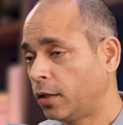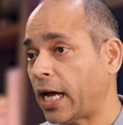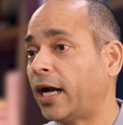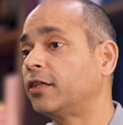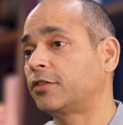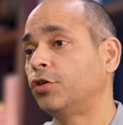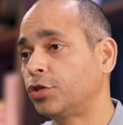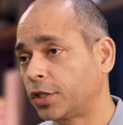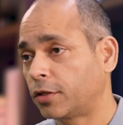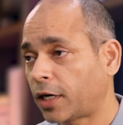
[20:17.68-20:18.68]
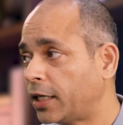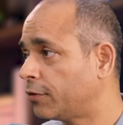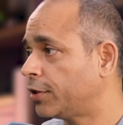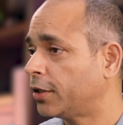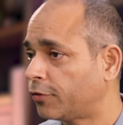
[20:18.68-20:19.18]
had a solution right
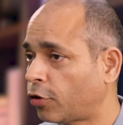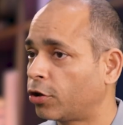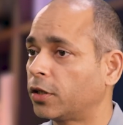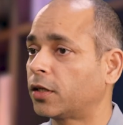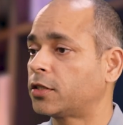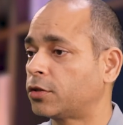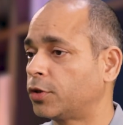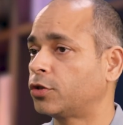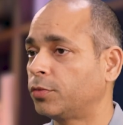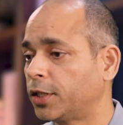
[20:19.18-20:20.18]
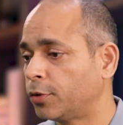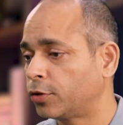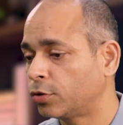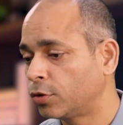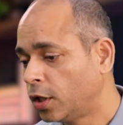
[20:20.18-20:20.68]
away for the customers to be able
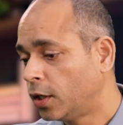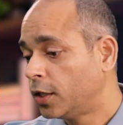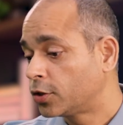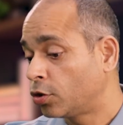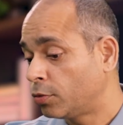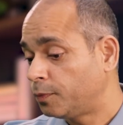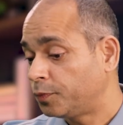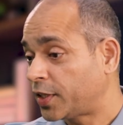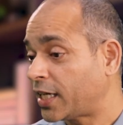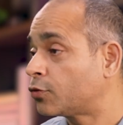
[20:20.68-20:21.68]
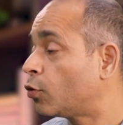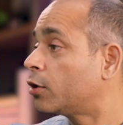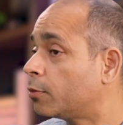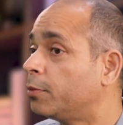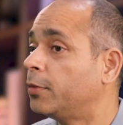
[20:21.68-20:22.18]
to. So that's what
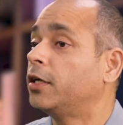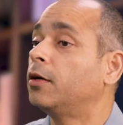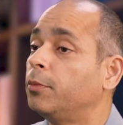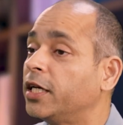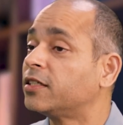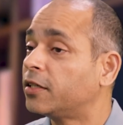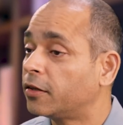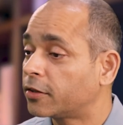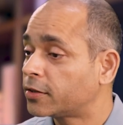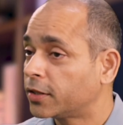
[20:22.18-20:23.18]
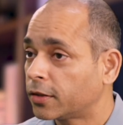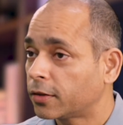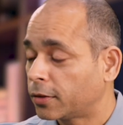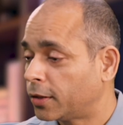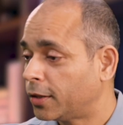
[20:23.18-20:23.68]
makes it
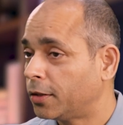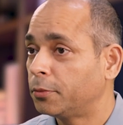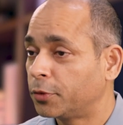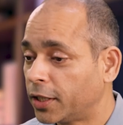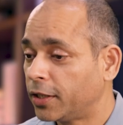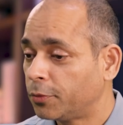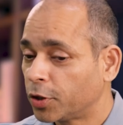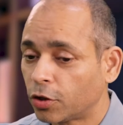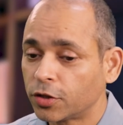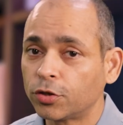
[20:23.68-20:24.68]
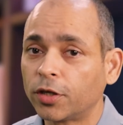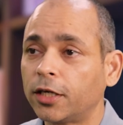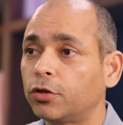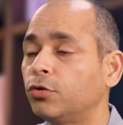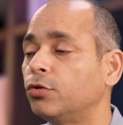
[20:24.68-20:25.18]
interesting, really, because you
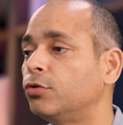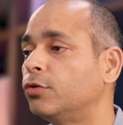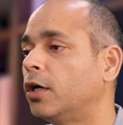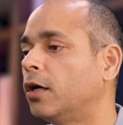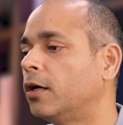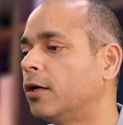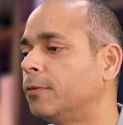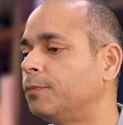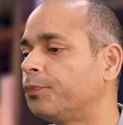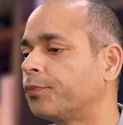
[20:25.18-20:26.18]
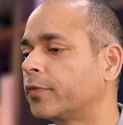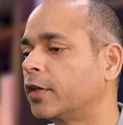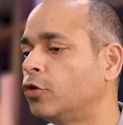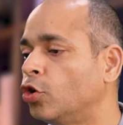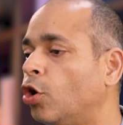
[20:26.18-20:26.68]
get to
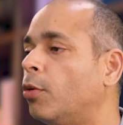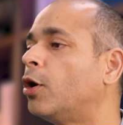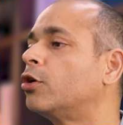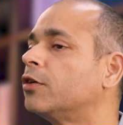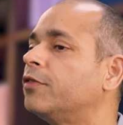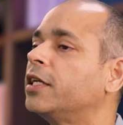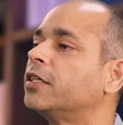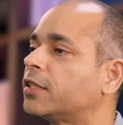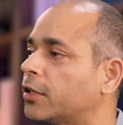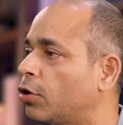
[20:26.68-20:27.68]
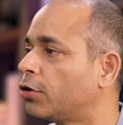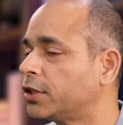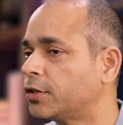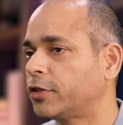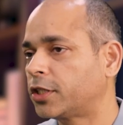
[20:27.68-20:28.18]
know about the various
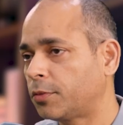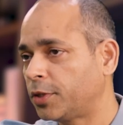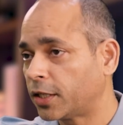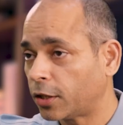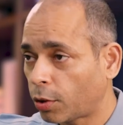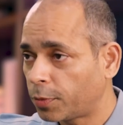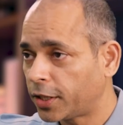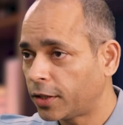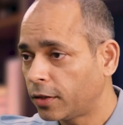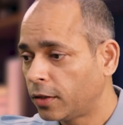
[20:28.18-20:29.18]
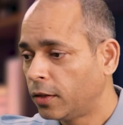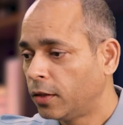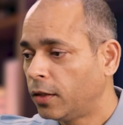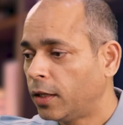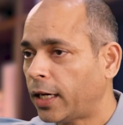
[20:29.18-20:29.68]
technologies which are being adopted,
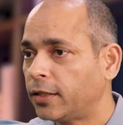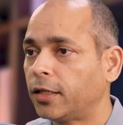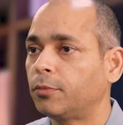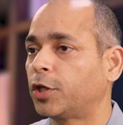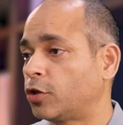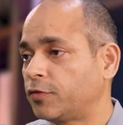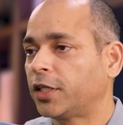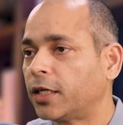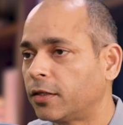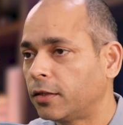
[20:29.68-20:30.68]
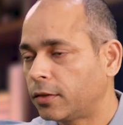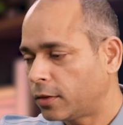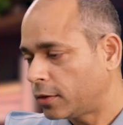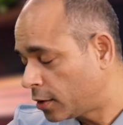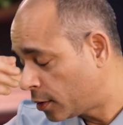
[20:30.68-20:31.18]
and then because we get
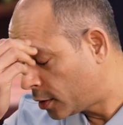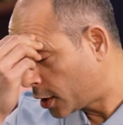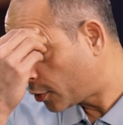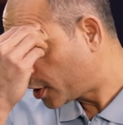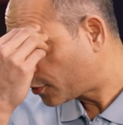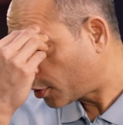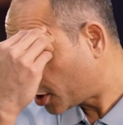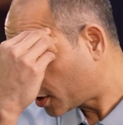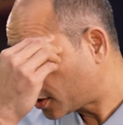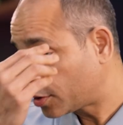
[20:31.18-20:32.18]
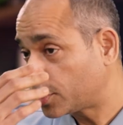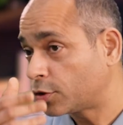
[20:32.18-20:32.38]
the request from our customers